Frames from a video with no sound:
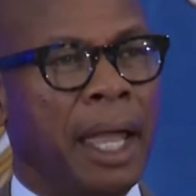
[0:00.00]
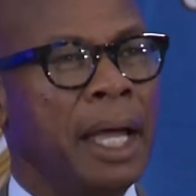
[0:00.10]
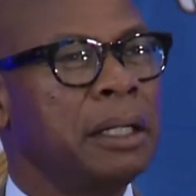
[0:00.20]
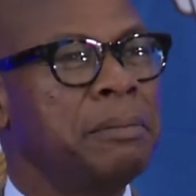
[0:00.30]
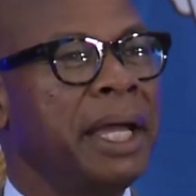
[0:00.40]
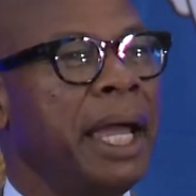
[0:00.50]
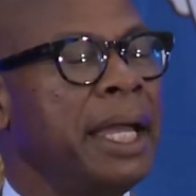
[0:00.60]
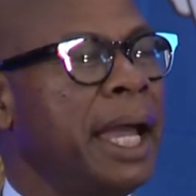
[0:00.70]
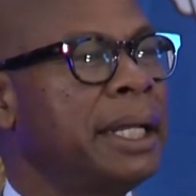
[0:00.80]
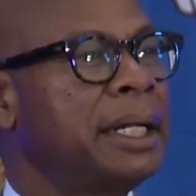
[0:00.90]

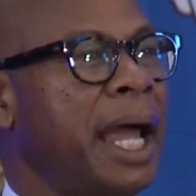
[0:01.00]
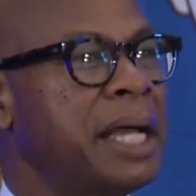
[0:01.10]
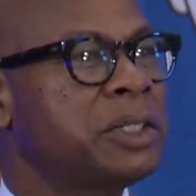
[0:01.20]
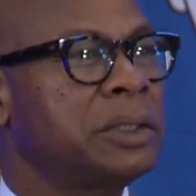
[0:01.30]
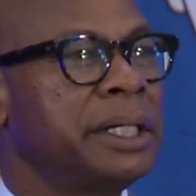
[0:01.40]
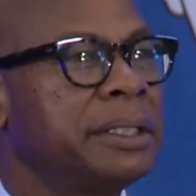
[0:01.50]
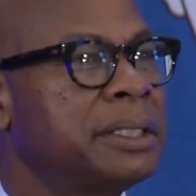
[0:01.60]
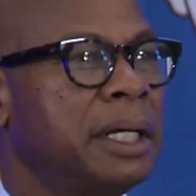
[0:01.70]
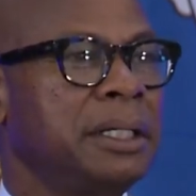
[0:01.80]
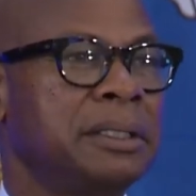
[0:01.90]
LMA and the National League of
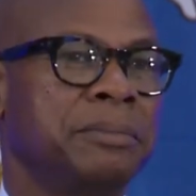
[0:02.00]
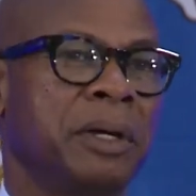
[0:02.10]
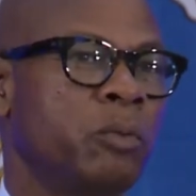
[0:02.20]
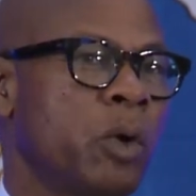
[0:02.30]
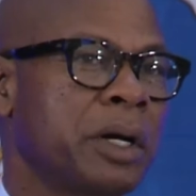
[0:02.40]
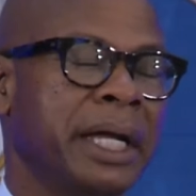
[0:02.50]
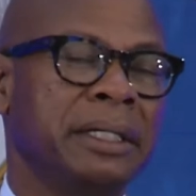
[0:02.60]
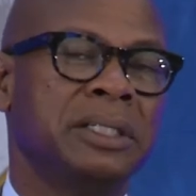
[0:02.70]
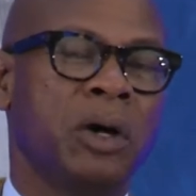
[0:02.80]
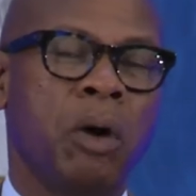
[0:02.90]
Cities have been
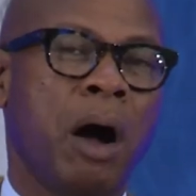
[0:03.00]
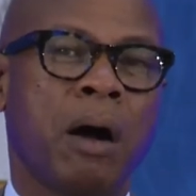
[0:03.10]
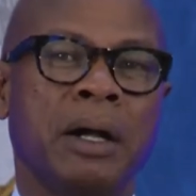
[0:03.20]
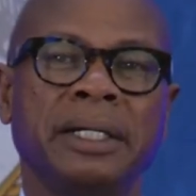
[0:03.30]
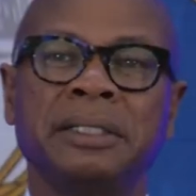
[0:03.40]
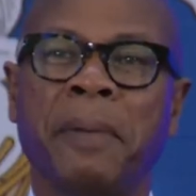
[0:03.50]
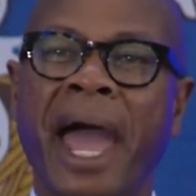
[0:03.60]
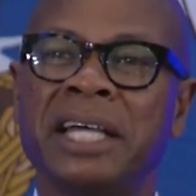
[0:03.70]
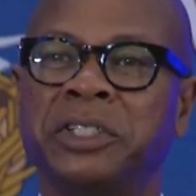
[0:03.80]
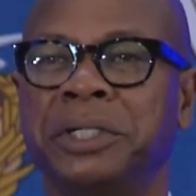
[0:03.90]
working so hard this
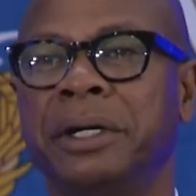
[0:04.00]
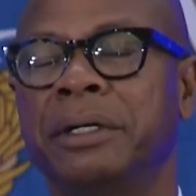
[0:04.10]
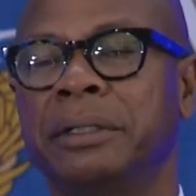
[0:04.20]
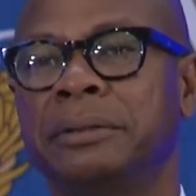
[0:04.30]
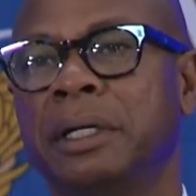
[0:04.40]
past year